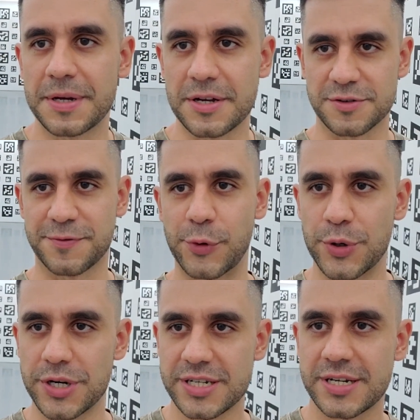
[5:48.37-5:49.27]
because of
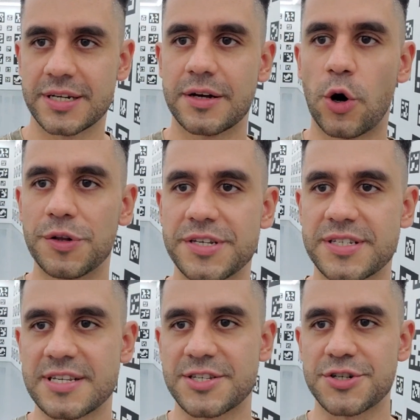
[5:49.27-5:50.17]
course all these
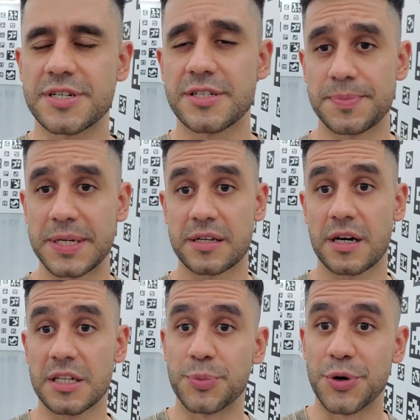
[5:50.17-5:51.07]
sensors need to be
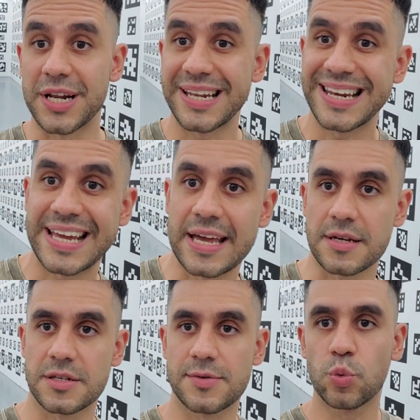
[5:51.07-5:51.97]
calibrated
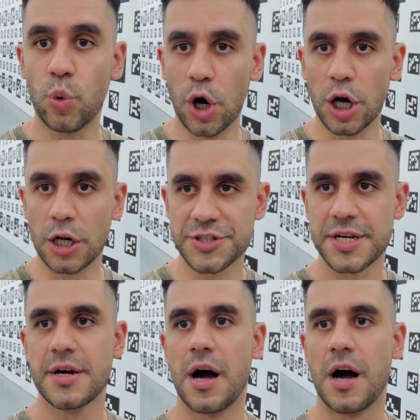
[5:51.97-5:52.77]
against walls,